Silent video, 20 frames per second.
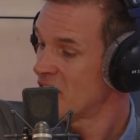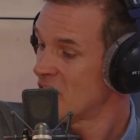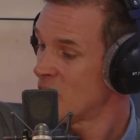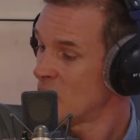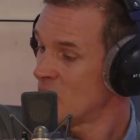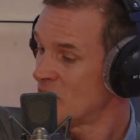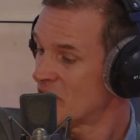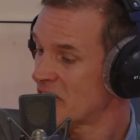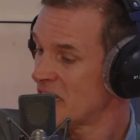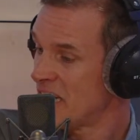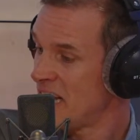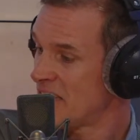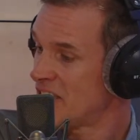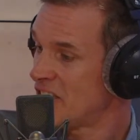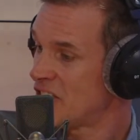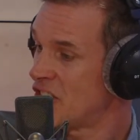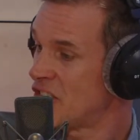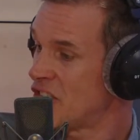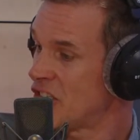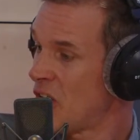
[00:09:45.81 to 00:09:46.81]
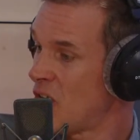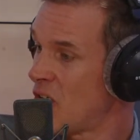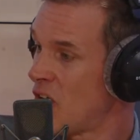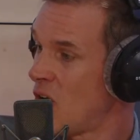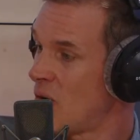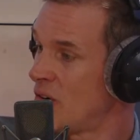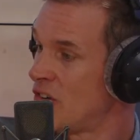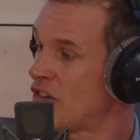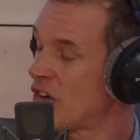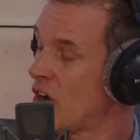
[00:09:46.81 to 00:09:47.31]
was connected to Jolo
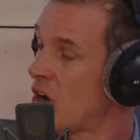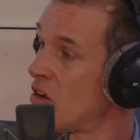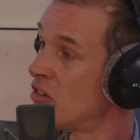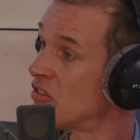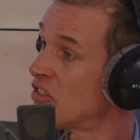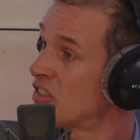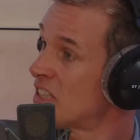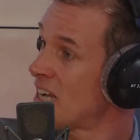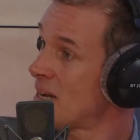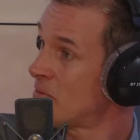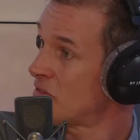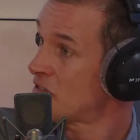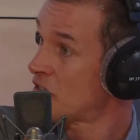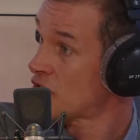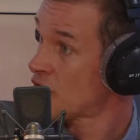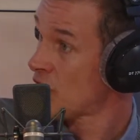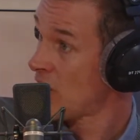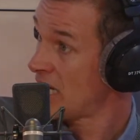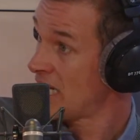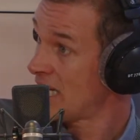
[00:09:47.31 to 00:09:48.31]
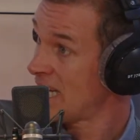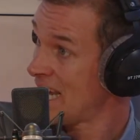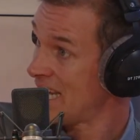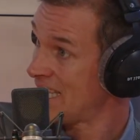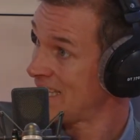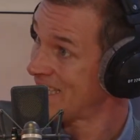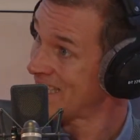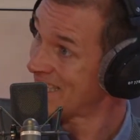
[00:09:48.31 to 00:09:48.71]
and Jolo's attempts to try to get